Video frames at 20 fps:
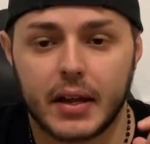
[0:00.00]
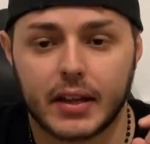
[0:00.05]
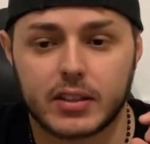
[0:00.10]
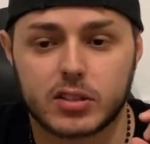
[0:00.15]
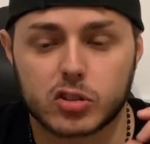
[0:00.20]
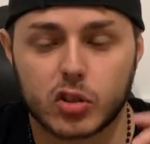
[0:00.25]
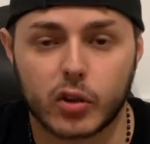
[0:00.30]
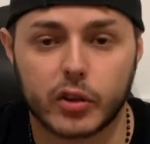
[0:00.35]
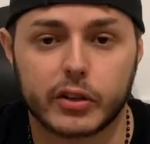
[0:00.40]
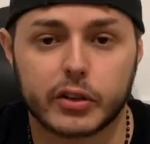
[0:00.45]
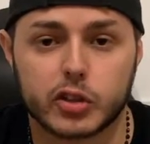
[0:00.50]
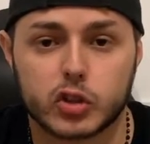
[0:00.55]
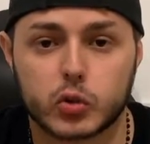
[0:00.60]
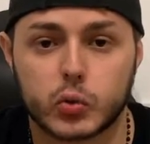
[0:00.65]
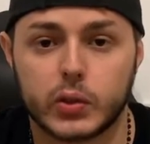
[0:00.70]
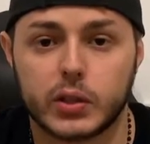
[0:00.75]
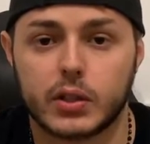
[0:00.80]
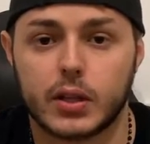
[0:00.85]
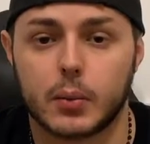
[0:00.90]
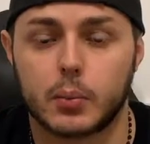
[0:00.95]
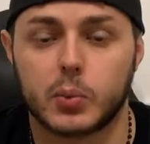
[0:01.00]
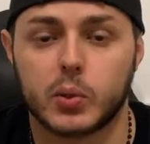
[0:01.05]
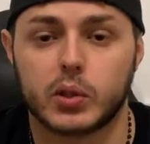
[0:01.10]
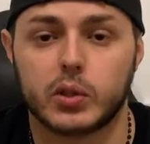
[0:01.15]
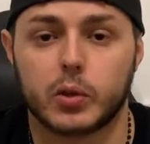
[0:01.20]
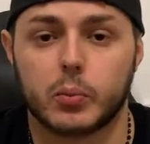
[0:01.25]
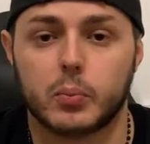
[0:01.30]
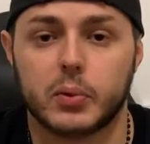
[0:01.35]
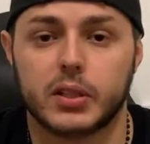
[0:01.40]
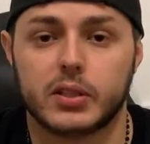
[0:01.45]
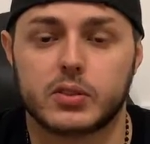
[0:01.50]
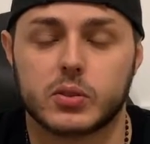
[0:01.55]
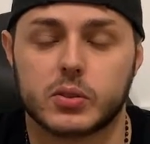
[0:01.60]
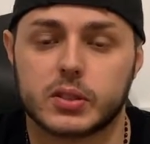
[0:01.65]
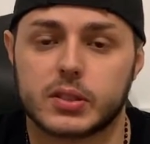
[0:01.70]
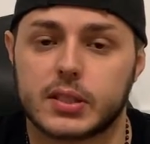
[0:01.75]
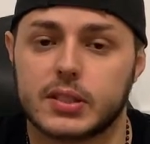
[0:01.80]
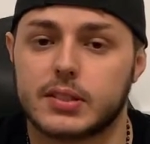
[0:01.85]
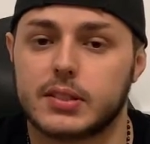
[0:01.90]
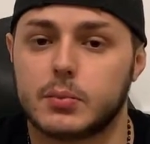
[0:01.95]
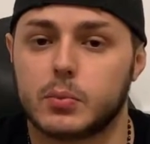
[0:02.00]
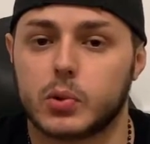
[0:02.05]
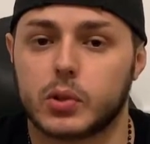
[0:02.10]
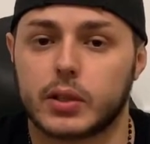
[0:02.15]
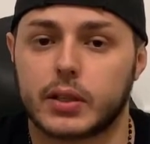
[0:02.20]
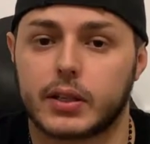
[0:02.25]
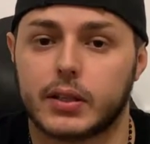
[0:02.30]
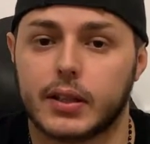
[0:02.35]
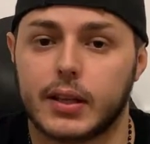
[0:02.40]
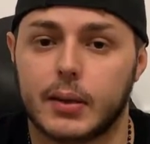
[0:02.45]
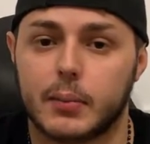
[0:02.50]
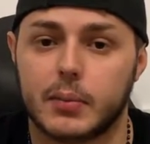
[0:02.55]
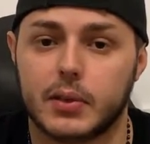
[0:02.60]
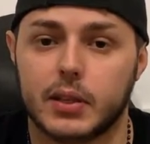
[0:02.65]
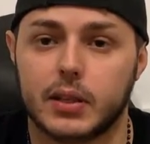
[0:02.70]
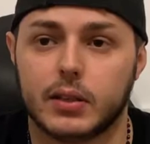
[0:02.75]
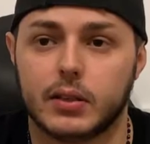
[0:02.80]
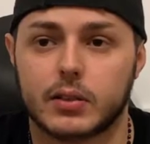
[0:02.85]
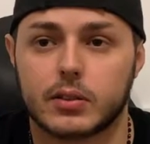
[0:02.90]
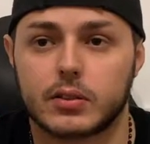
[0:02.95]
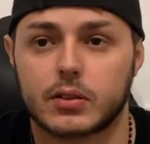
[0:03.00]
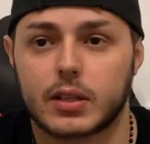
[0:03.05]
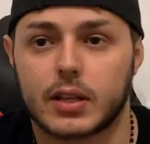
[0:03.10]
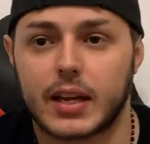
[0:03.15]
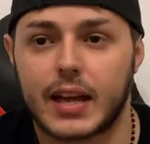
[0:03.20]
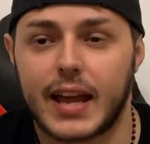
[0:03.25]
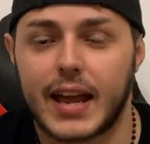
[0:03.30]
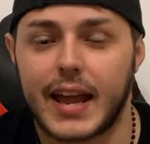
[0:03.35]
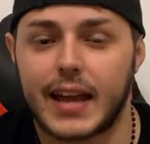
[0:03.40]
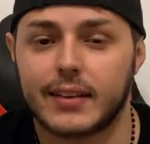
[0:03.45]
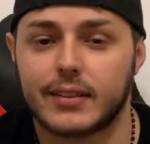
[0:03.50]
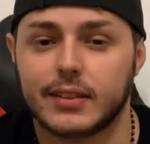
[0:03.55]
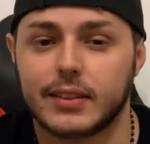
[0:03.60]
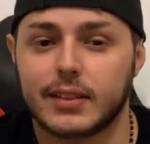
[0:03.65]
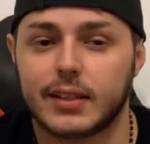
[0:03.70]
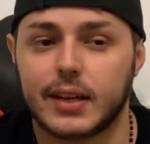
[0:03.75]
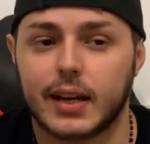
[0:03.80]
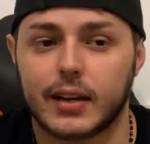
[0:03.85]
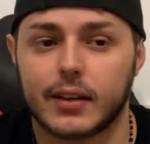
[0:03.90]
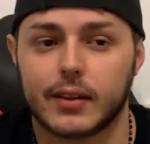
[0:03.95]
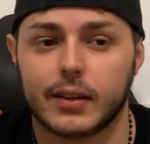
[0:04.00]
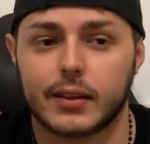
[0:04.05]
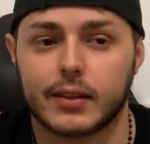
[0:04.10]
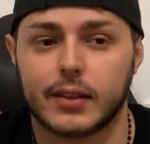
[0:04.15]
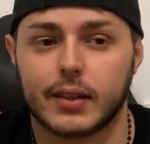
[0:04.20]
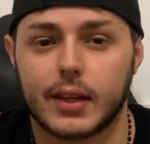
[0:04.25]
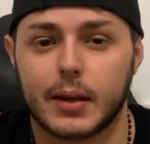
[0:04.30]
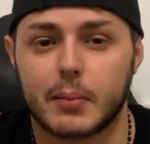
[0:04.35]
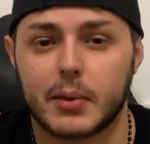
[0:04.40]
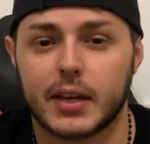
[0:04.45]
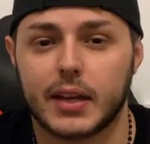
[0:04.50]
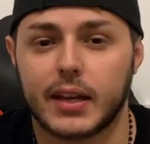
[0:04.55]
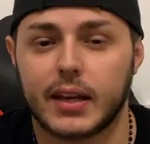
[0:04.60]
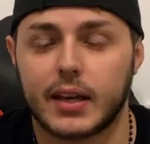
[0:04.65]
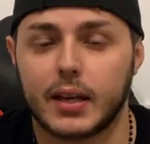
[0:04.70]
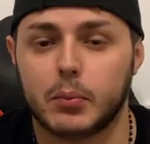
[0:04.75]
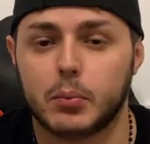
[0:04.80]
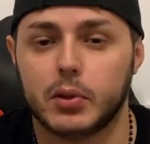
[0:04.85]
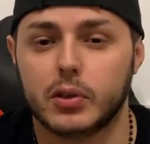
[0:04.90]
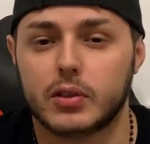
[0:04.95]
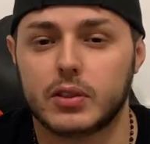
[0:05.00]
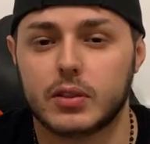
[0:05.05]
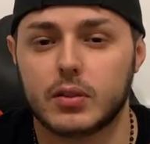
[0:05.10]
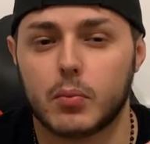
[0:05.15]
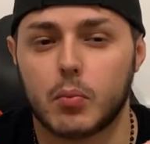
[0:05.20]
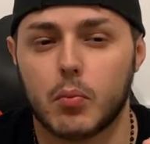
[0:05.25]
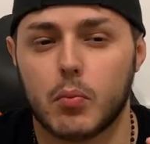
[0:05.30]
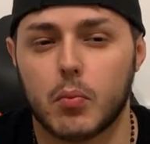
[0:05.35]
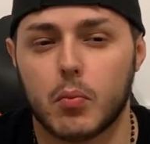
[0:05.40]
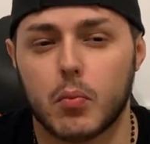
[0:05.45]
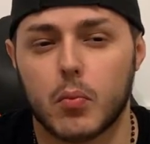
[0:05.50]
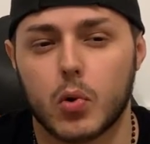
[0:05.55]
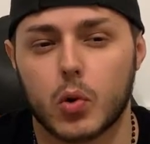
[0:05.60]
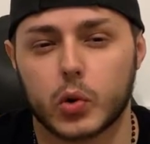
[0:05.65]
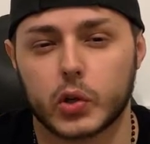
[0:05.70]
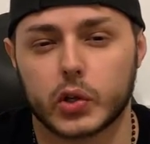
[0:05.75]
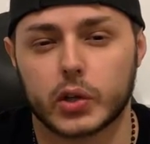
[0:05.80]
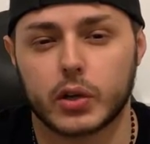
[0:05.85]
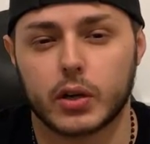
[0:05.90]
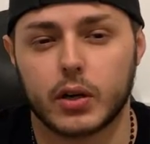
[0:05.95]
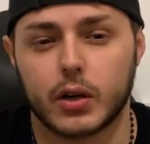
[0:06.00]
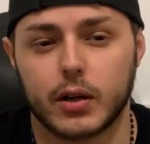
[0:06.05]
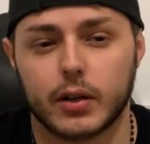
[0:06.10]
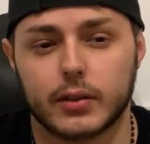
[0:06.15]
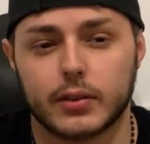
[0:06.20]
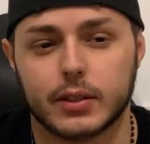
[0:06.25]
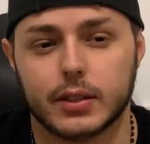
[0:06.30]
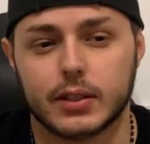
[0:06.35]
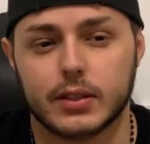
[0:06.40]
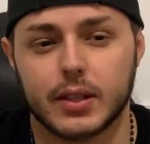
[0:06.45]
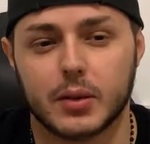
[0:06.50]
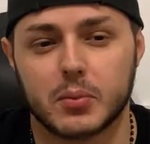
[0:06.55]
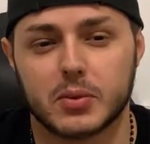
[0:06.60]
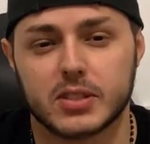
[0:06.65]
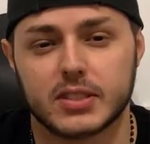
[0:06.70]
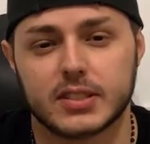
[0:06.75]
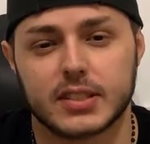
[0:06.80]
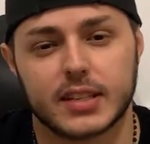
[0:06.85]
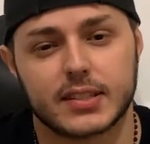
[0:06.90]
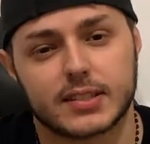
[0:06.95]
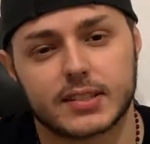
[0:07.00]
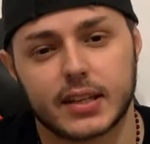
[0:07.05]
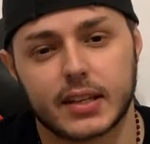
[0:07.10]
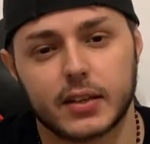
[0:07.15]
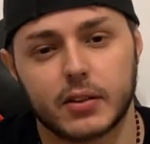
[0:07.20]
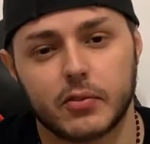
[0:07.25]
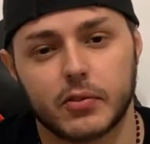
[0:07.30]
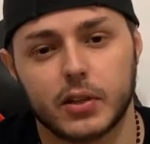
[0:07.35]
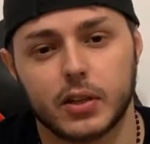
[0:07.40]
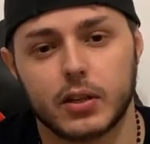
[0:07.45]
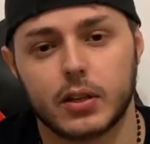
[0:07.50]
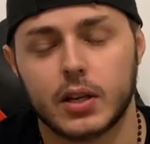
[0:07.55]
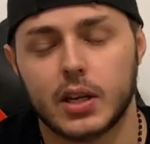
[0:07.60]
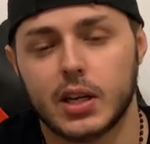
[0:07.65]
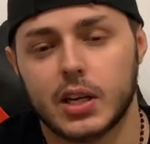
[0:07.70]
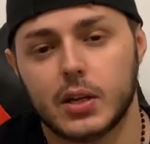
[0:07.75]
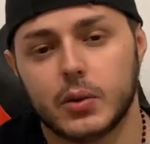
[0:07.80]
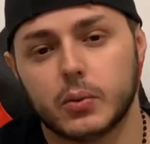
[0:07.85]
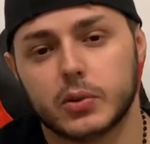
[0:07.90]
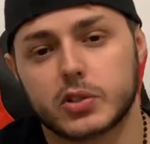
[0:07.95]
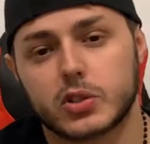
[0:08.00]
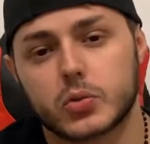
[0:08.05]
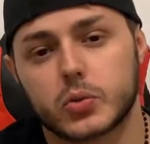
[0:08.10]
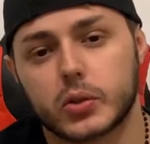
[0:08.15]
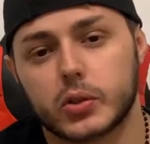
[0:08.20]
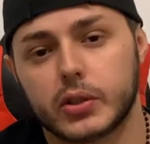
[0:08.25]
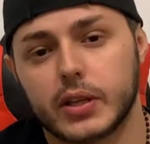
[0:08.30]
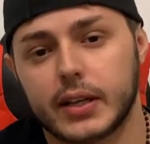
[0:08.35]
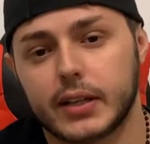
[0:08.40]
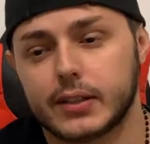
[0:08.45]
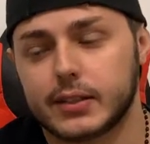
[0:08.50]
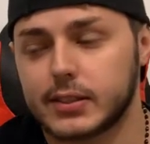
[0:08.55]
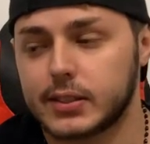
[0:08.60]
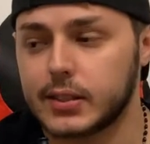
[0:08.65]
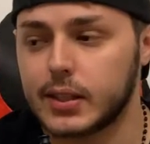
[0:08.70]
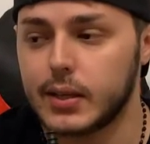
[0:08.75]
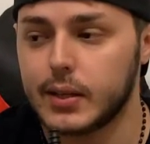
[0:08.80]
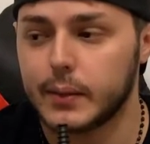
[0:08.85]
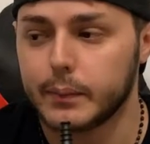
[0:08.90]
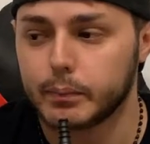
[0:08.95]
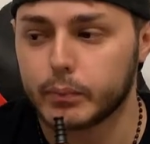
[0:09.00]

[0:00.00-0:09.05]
It's starting to sweeten up a little bit, so it's tasting more like a lemon candy, kind of like a lemon head, but more on the lemon zest side of it, which is real nice.